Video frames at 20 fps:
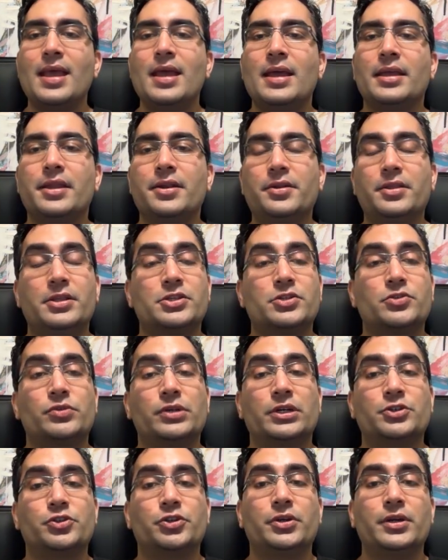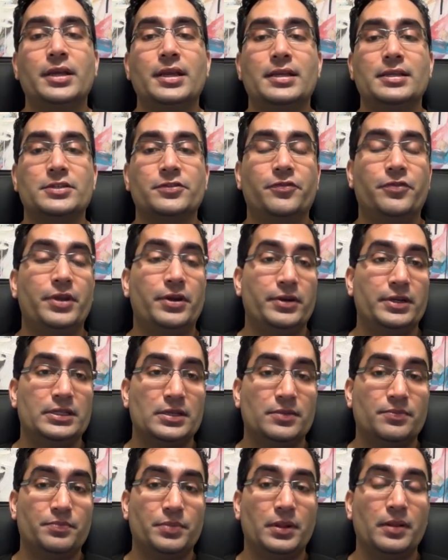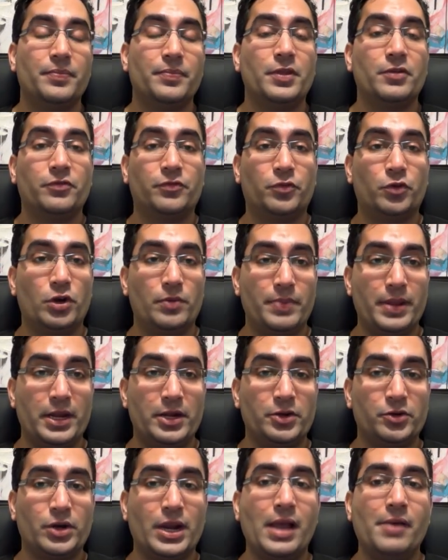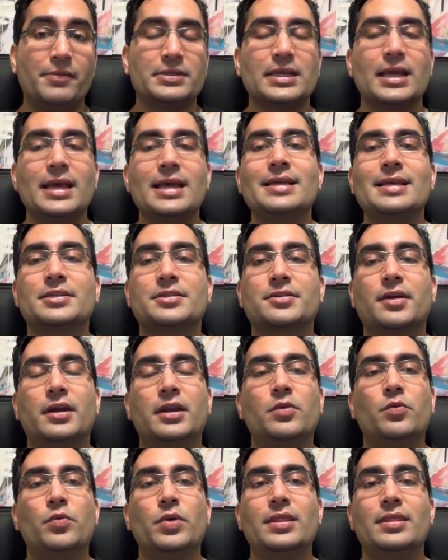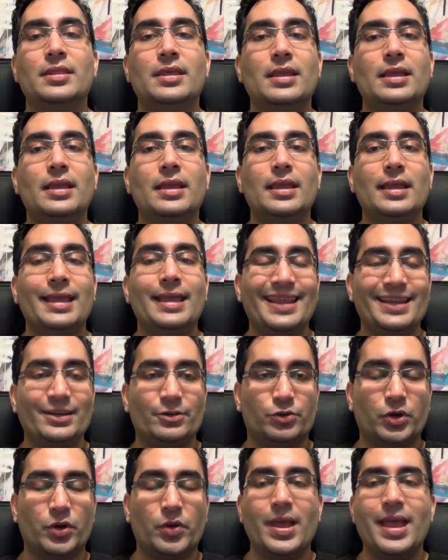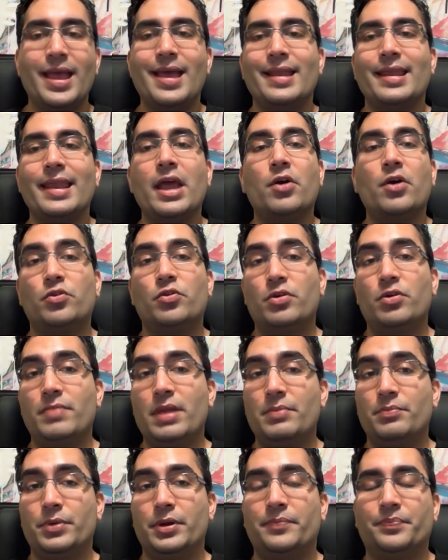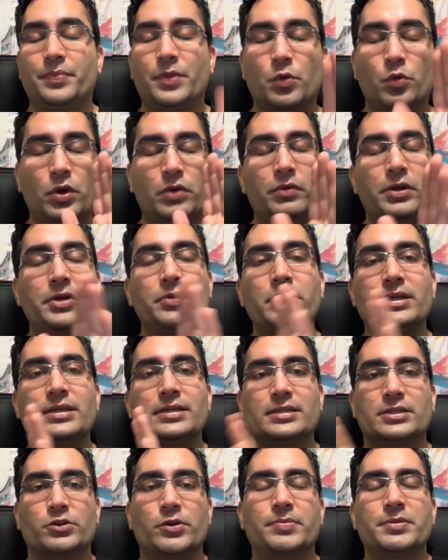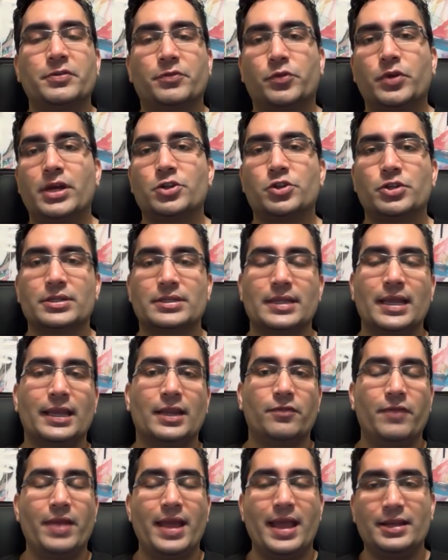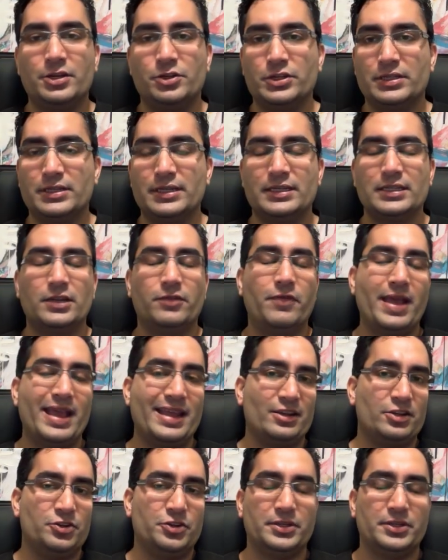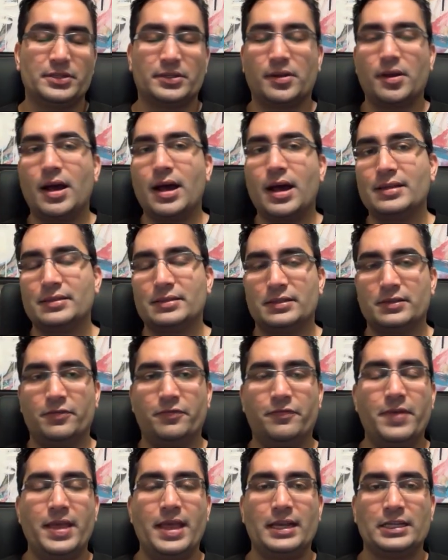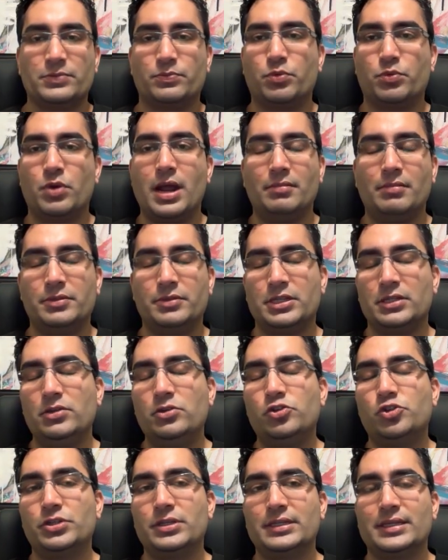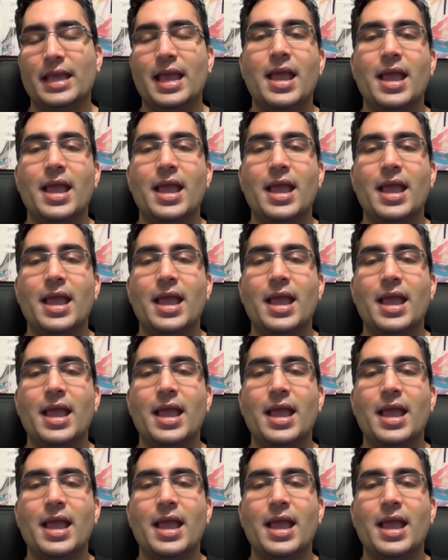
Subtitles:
Here the structure is very simple. 4 paragraphs, starting with the intro. Now remember, when we're doing descriptive questions like advantages, disadvantages, causes, effects, problem, solutions,